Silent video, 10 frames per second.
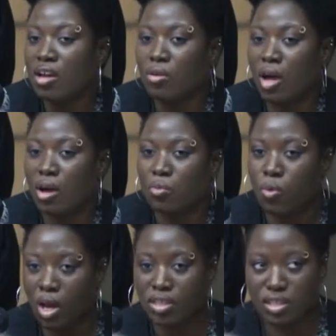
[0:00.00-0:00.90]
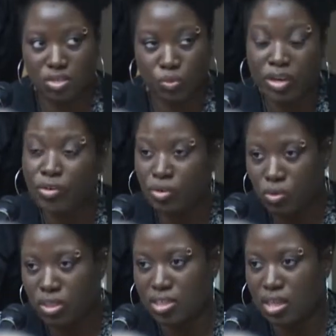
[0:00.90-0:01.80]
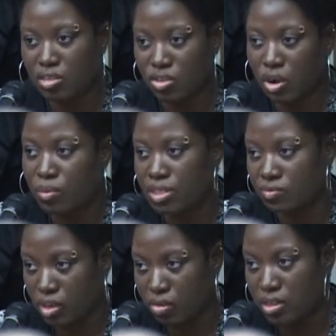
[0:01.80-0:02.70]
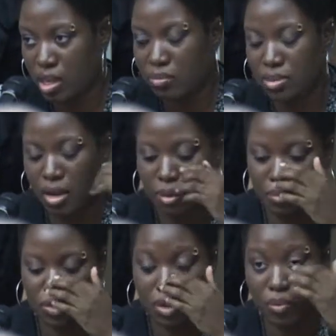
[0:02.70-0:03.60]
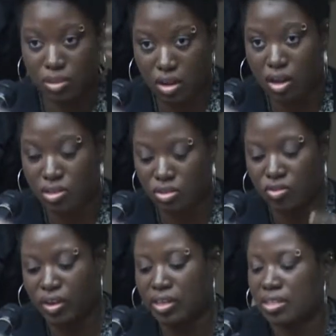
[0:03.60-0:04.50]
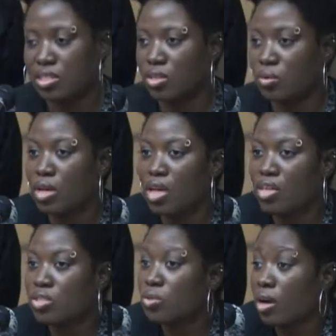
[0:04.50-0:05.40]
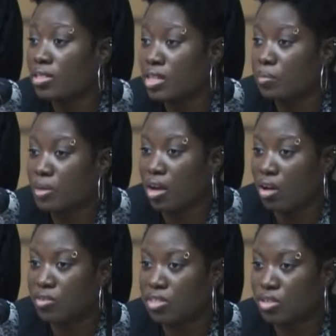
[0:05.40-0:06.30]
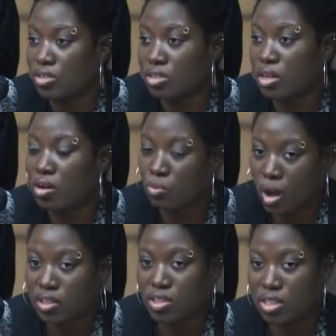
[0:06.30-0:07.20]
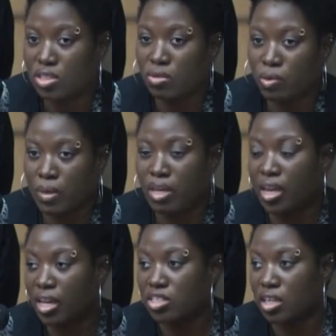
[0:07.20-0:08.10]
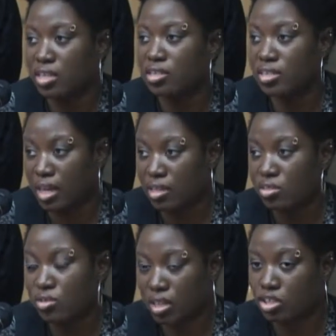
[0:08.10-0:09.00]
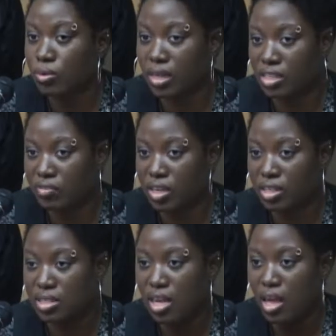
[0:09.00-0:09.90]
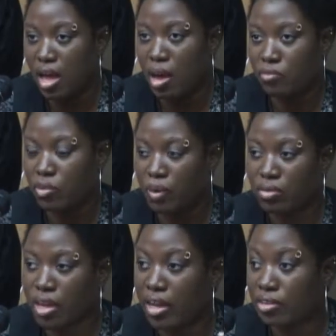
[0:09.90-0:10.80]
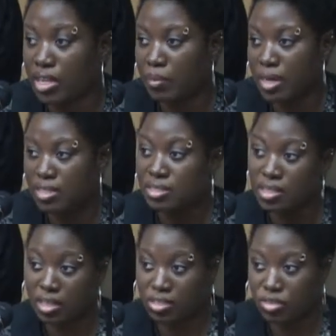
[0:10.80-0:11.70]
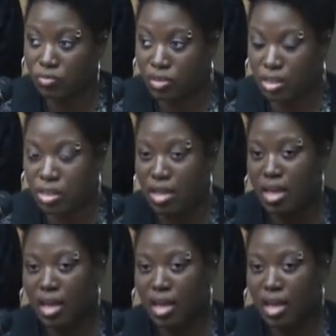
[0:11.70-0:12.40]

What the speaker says: watched, because when you're in holding cells, you're always videotaped. There's always constant surveillance. So 2 RCMP officers watched these 2 women engaging in sex or sexual activities for about 9 or 10 minutes and didn't intervene.